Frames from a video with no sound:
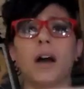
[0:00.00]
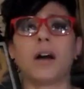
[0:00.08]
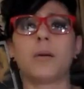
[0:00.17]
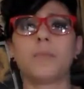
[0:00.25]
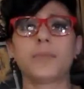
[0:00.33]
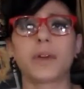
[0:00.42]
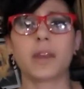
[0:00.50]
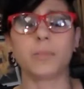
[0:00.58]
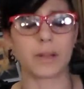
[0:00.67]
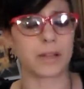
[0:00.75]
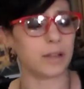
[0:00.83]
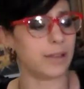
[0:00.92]
That I've
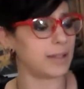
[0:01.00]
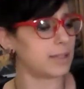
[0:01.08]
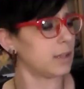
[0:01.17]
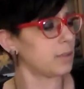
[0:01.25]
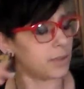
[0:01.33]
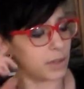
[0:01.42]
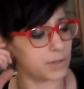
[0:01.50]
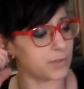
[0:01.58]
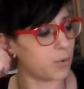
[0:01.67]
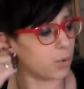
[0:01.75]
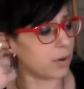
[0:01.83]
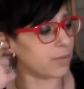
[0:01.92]
been collecting things
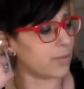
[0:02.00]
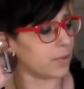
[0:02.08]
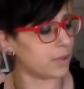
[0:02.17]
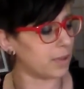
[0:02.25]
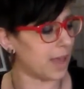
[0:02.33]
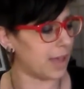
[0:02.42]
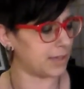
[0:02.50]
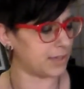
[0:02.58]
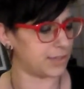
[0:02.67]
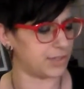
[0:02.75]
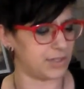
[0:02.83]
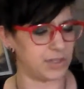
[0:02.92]
for the
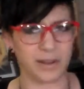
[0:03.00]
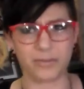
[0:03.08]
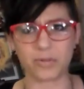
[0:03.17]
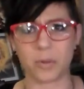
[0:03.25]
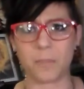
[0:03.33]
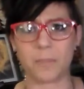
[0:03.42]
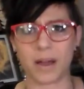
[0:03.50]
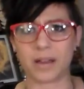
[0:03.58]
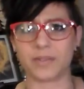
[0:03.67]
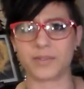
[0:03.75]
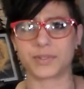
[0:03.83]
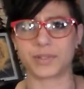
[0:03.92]
last several
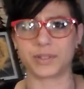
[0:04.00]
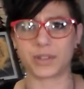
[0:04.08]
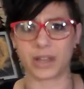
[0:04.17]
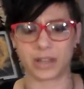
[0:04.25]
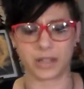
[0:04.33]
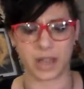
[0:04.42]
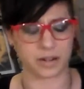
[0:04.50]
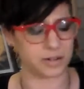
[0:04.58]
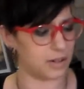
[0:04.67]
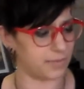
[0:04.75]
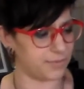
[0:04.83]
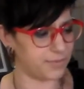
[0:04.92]
months until I could get
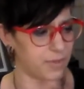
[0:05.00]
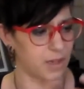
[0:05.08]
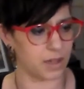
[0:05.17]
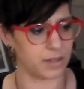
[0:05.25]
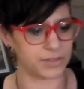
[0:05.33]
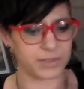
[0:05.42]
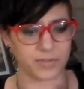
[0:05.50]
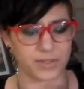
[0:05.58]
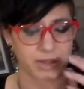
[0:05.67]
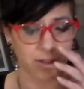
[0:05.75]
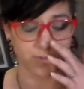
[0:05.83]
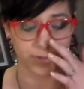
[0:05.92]
enough stuff
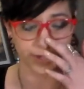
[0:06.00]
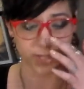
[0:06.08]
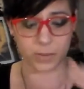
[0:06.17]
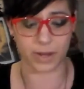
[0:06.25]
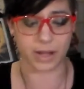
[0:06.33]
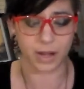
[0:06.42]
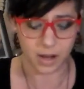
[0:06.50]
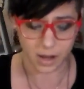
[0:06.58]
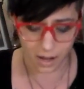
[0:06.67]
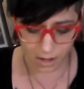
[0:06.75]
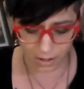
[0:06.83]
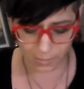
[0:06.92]
together to do it.
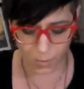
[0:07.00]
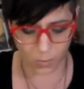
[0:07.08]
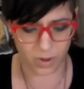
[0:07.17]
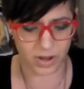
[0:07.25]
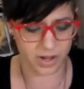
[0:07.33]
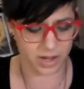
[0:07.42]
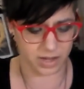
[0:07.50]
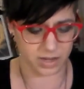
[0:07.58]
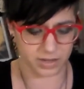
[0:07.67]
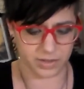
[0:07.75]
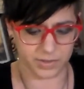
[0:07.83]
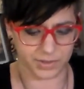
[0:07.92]
What it
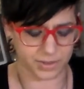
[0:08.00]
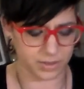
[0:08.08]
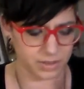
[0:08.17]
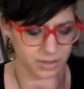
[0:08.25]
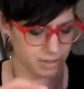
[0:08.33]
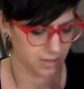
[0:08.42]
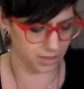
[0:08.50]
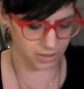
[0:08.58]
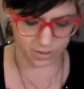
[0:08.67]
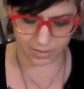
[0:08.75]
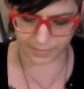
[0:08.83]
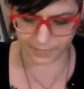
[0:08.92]
is,
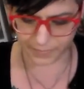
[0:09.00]
hang on.